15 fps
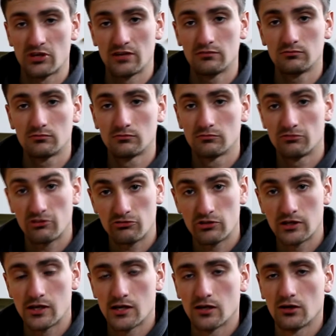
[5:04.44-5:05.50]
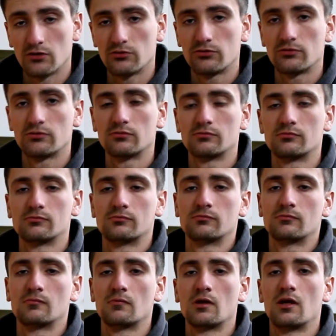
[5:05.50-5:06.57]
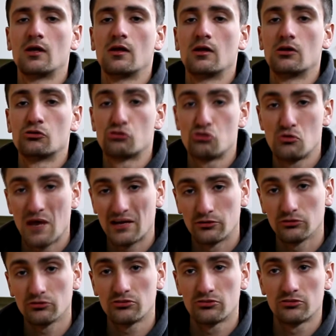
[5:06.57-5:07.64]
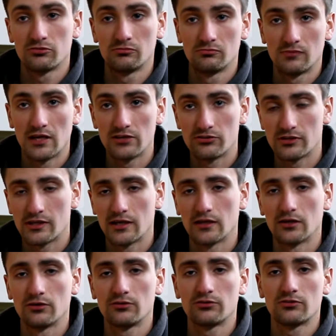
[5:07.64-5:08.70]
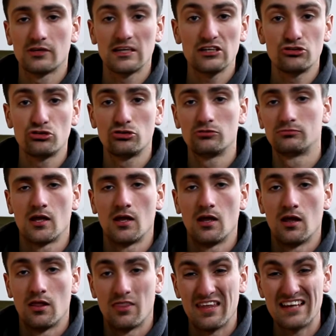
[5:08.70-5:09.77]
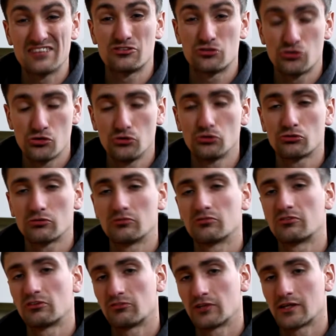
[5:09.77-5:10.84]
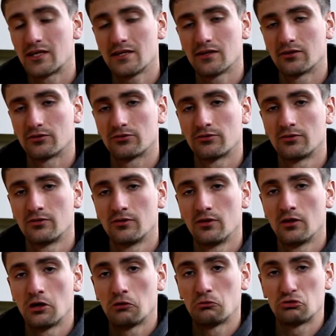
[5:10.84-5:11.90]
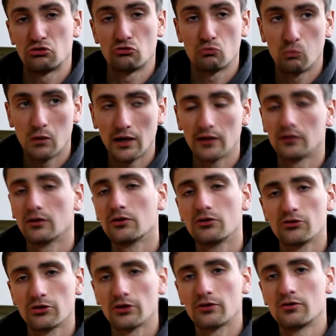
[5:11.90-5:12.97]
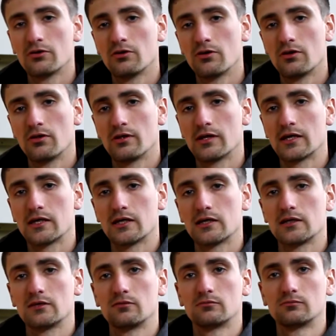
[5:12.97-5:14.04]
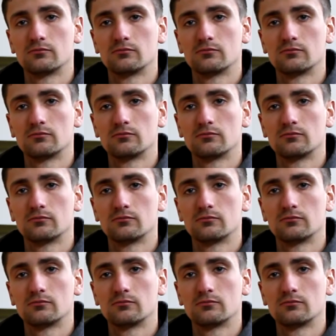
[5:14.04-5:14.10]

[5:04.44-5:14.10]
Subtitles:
tent, 50 kilos, 2 adults, 80 kilos each. There's 250 kilos, which is well under the